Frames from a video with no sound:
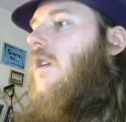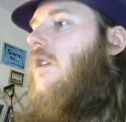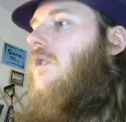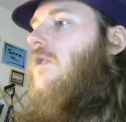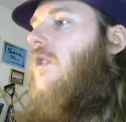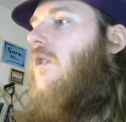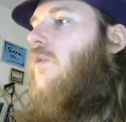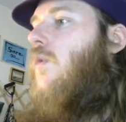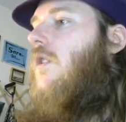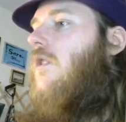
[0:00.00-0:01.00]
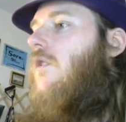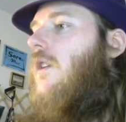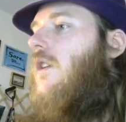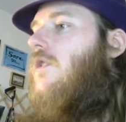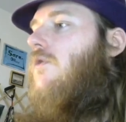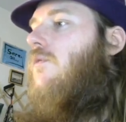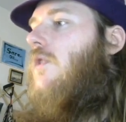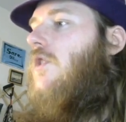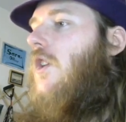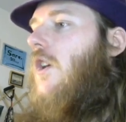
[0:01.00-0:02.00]
And so we're going to
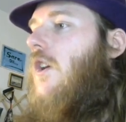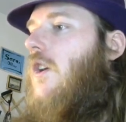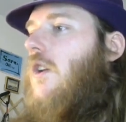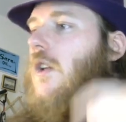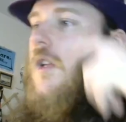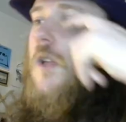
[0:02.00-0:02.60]
return